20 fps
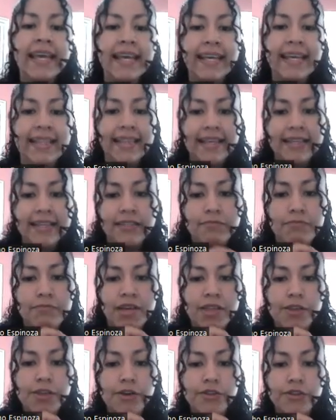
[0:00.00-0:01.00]
In this
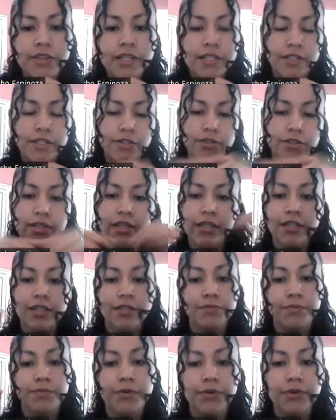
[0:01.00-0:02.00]
method, the student
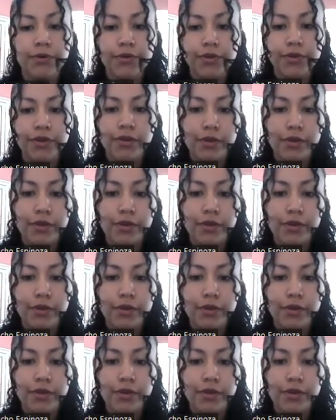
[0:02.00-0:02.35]
is put